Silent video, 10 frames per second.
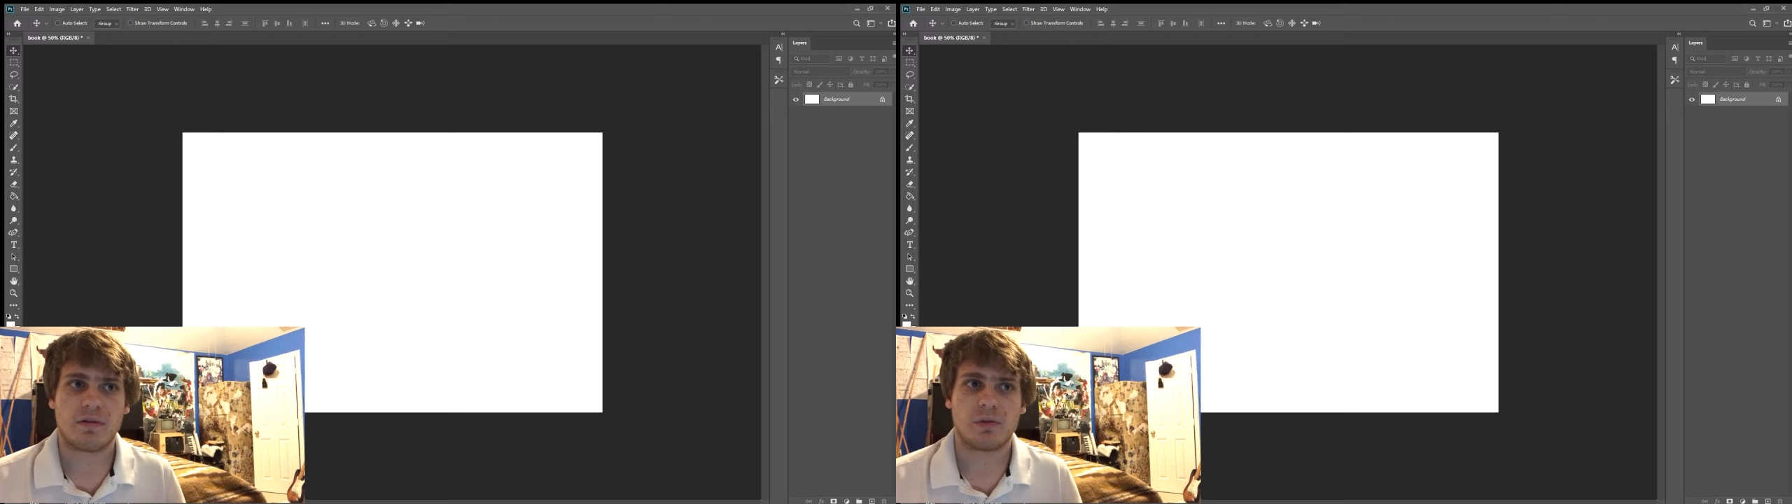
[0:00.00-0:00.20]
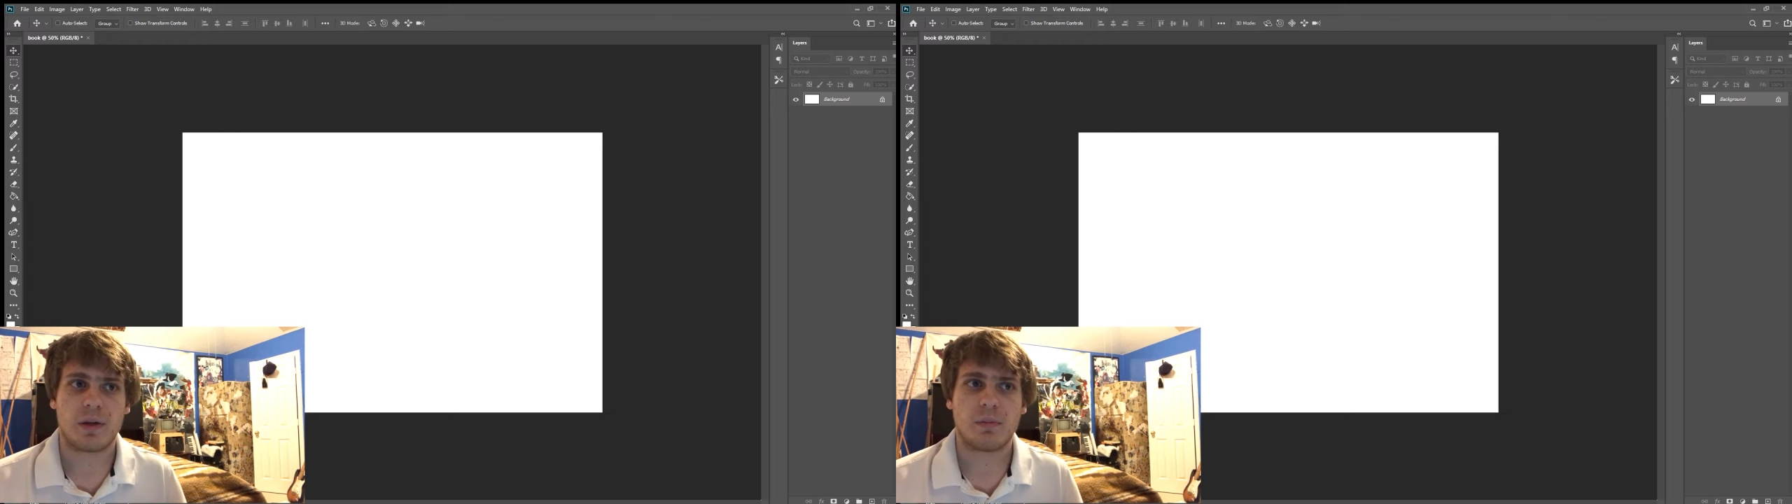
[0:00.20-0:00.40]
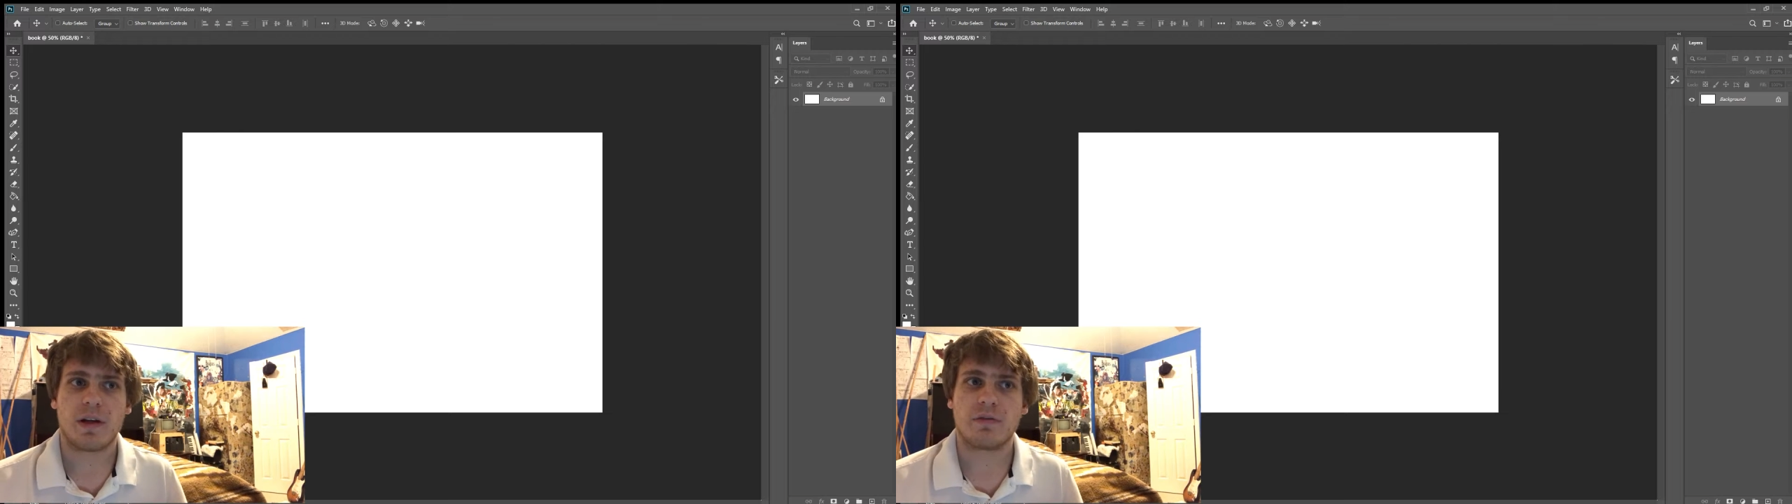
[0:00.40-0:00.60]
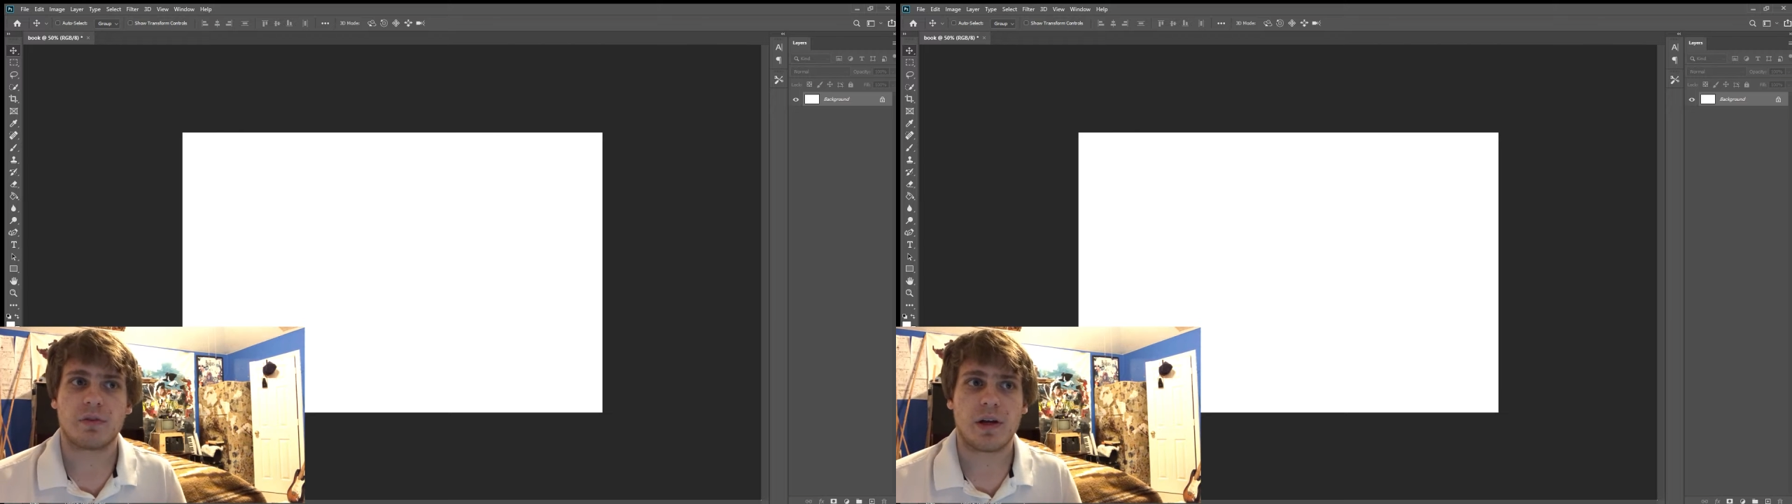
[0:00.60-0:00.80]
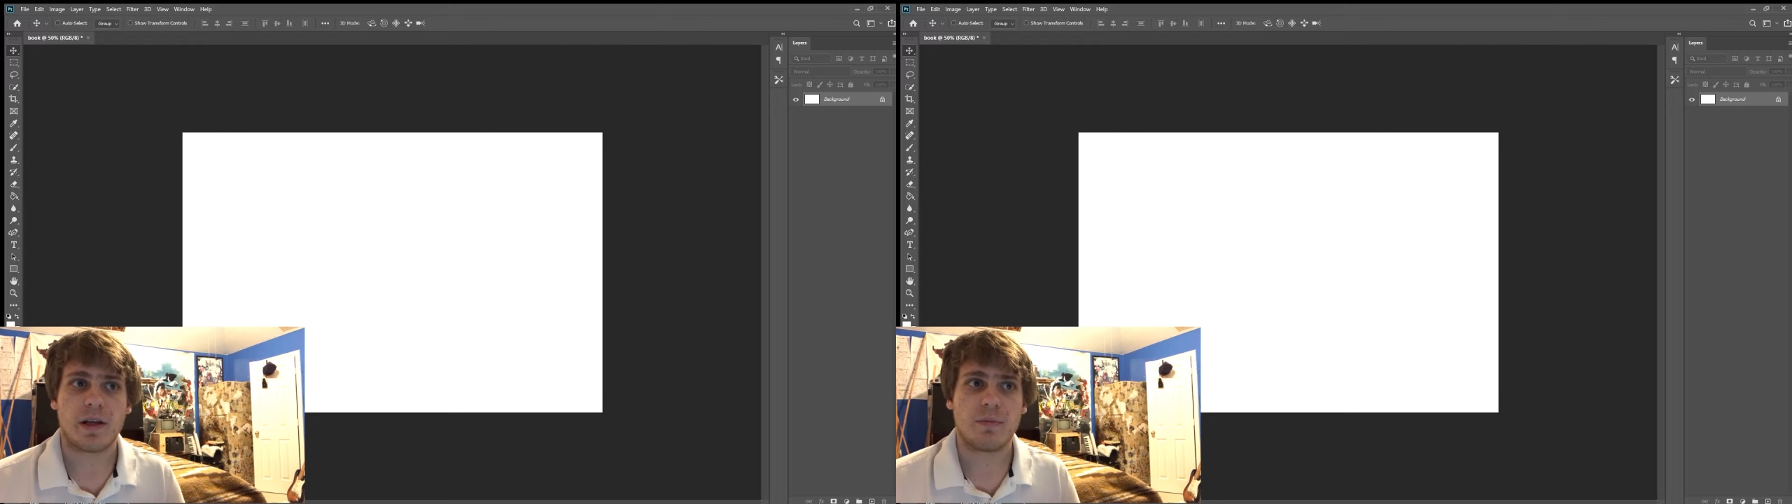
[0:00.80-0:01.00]

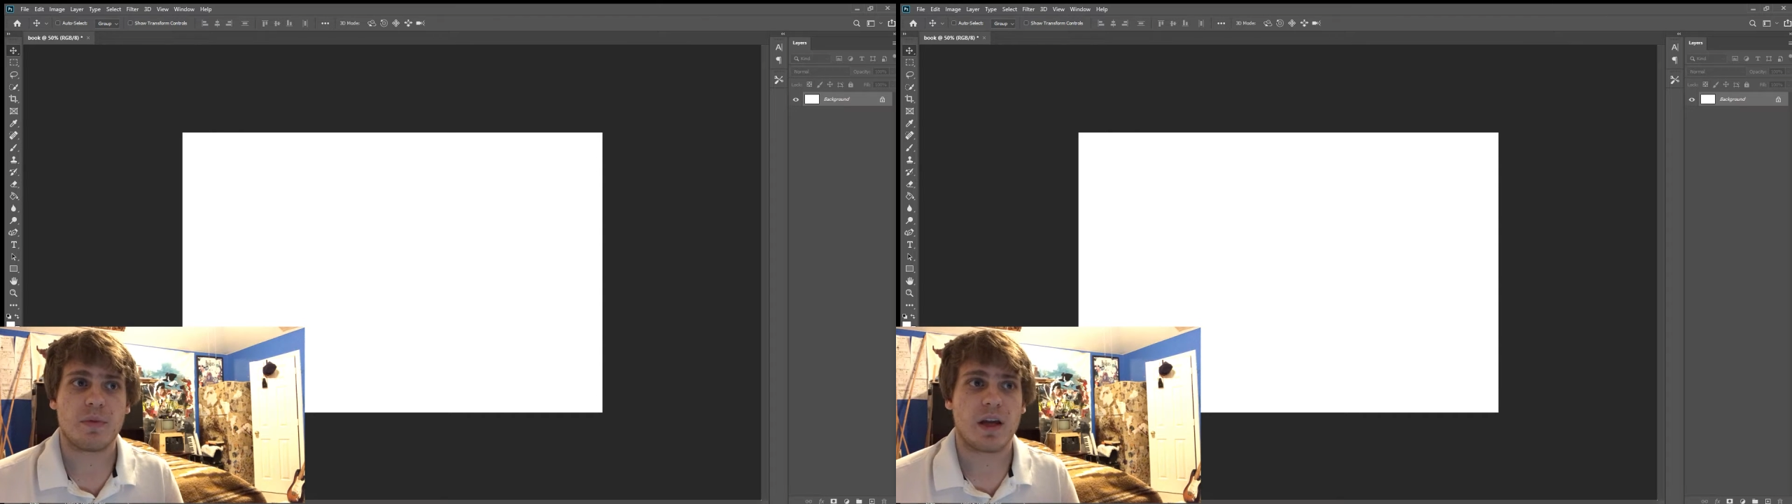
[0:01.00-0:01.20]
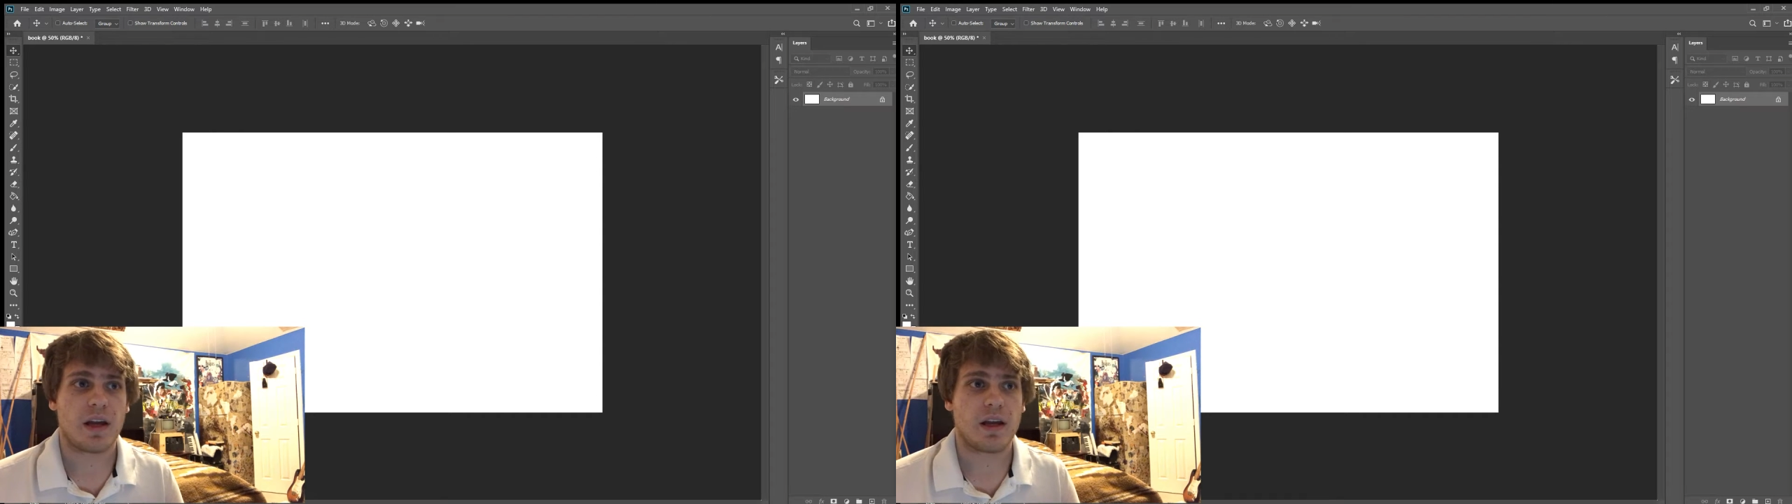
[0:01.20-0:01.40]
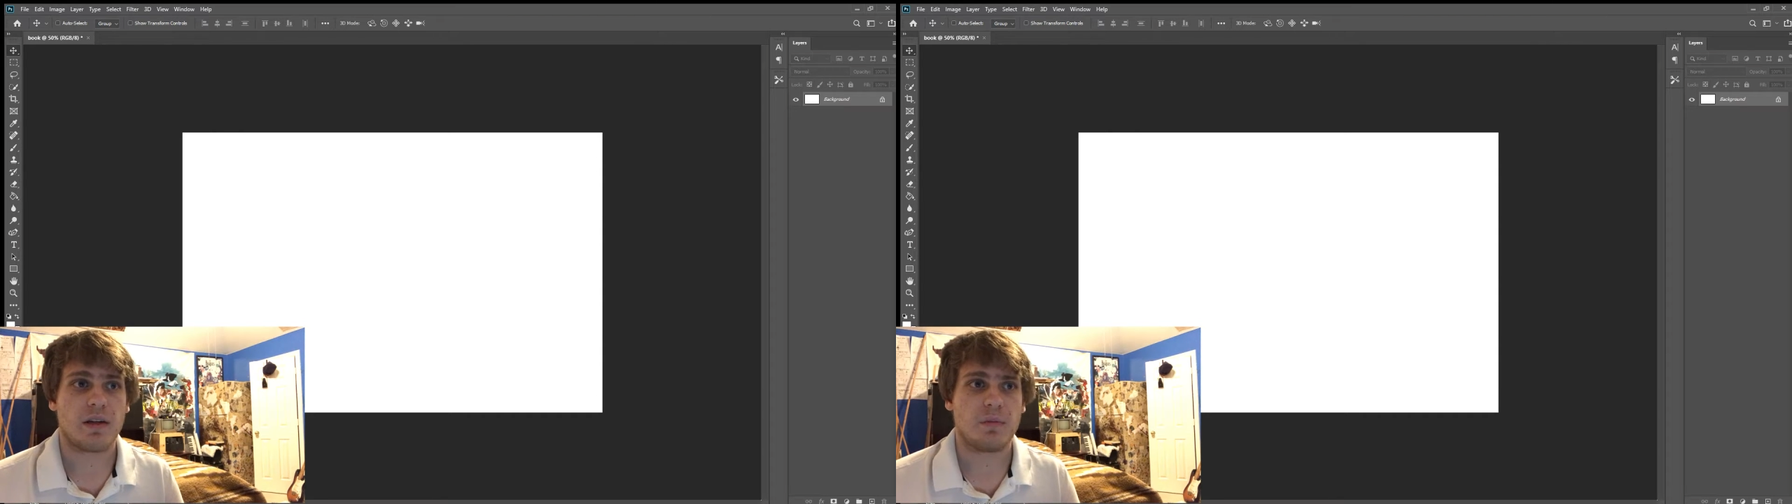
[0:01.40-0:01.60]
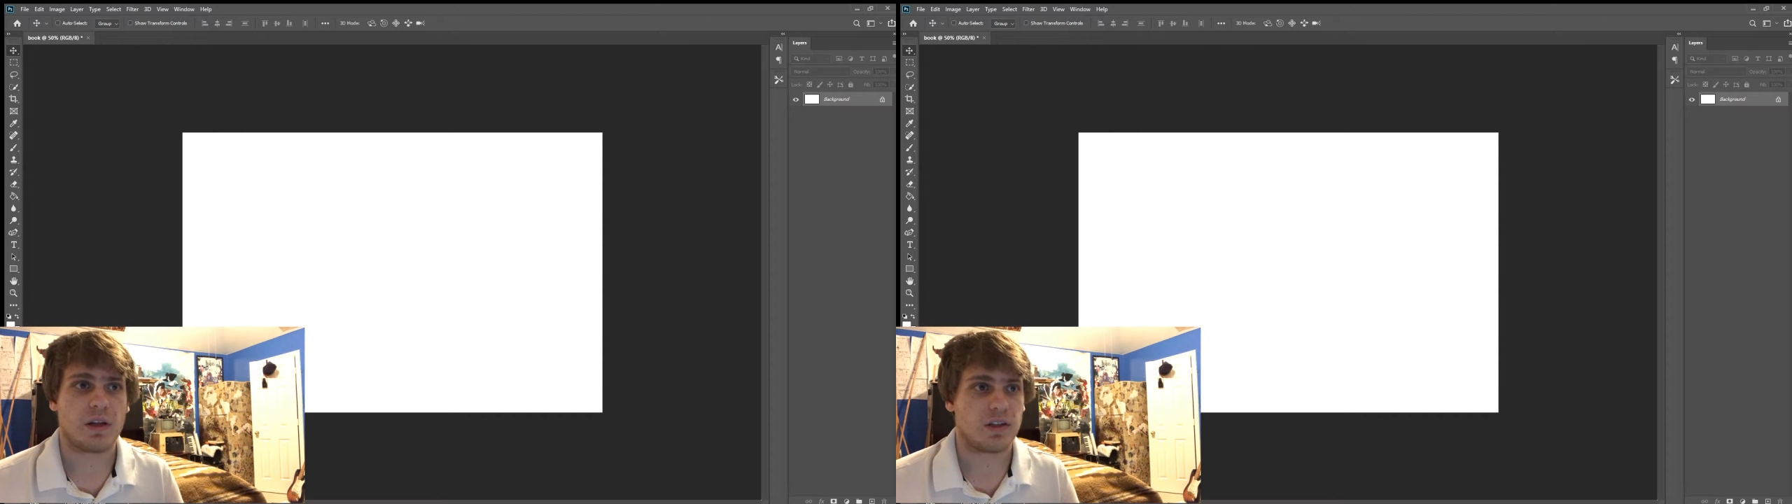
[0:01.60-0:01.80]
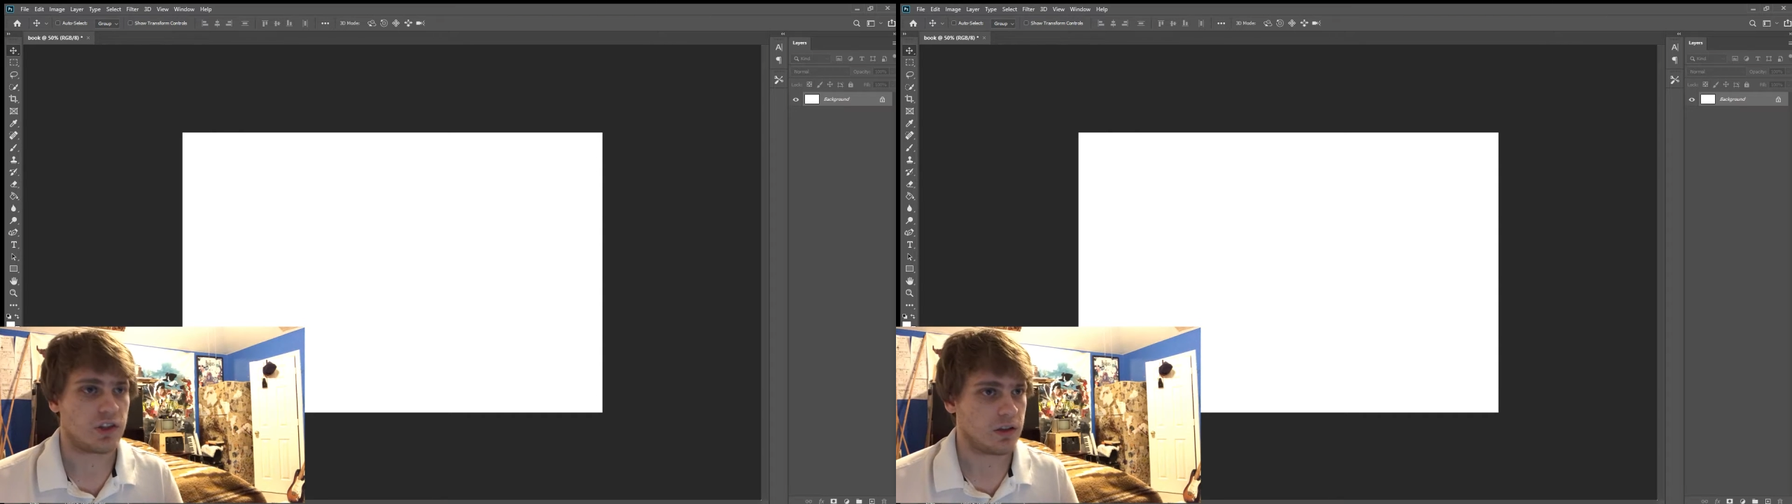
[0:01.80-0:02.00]
frame-by-frame
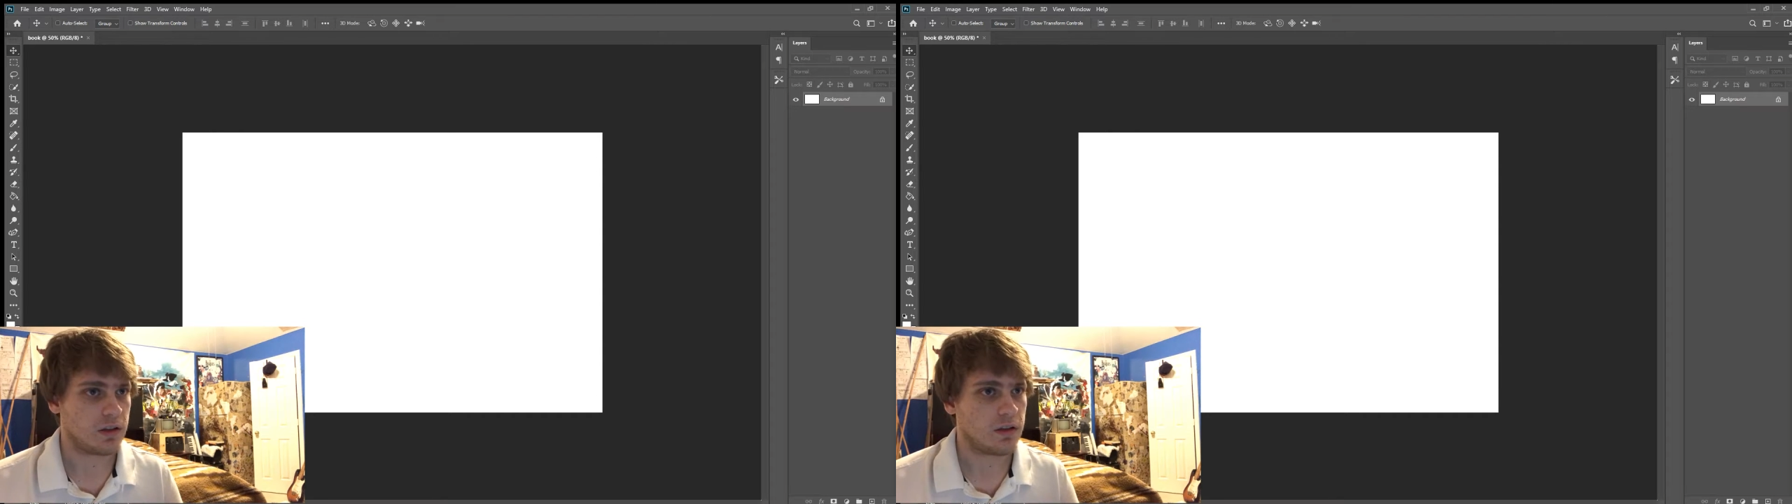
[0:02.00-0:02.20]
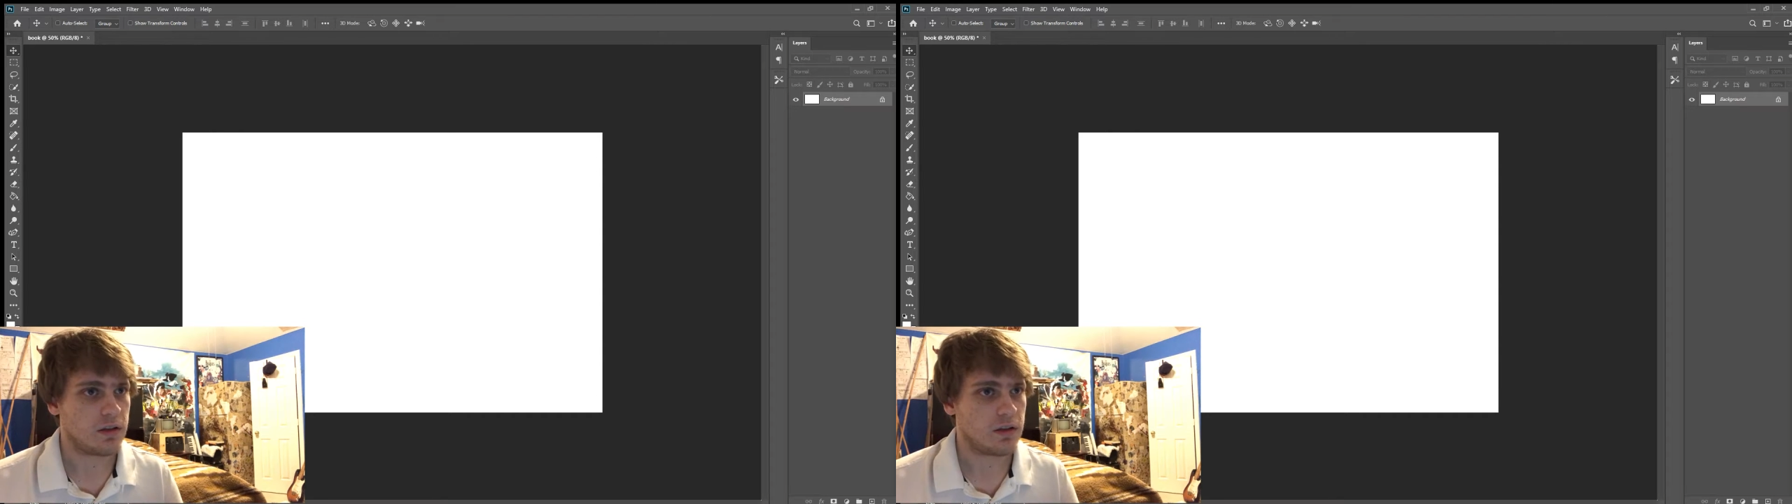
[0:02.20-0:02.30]
animation